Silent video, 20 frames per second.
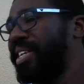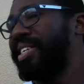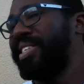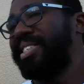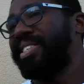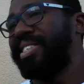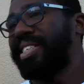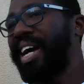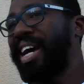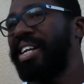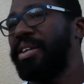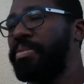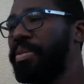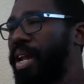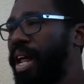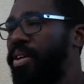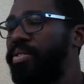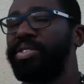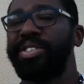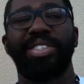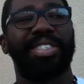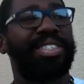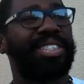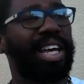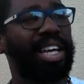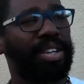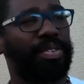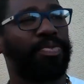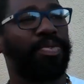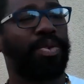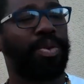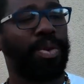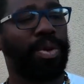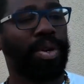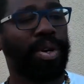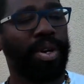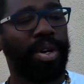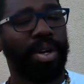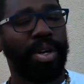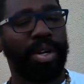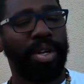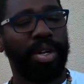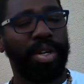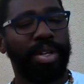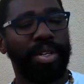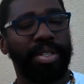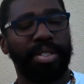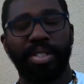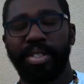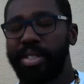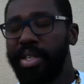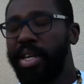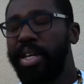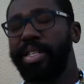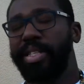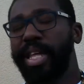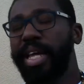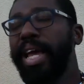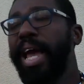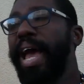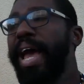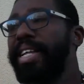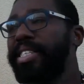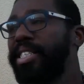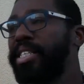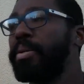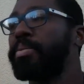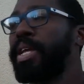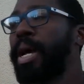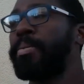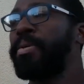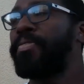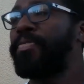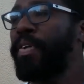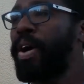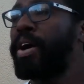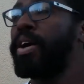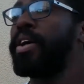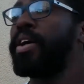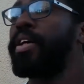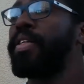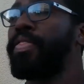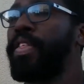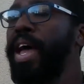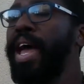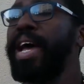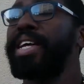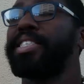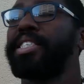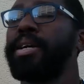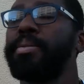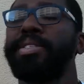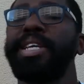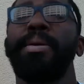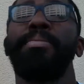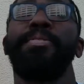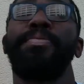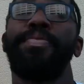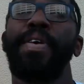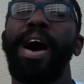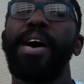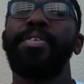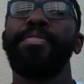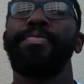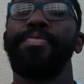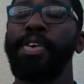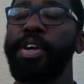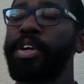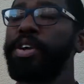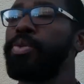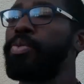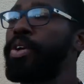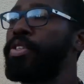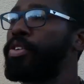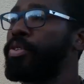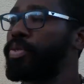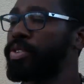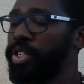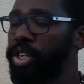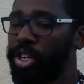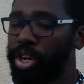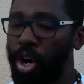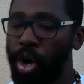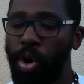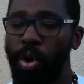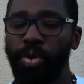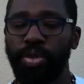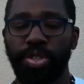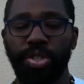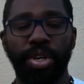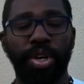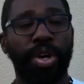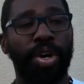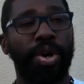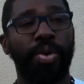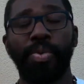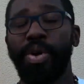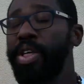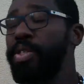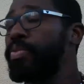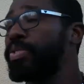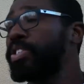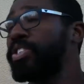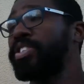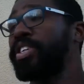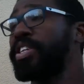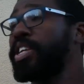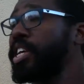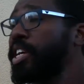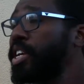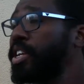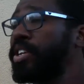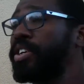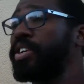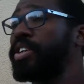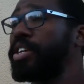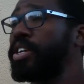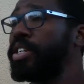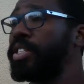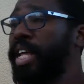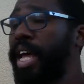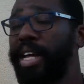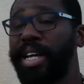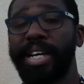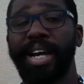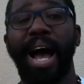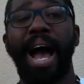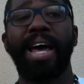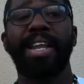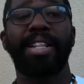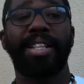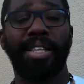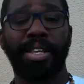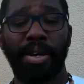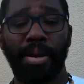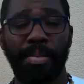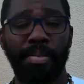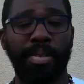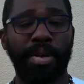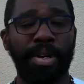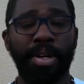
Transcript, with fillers: in society, yeah. but have successful, yeah. if they had some type of, fa- they had some type of father figure, whether it was a coach, whether it was just a nigga in the hood that guided them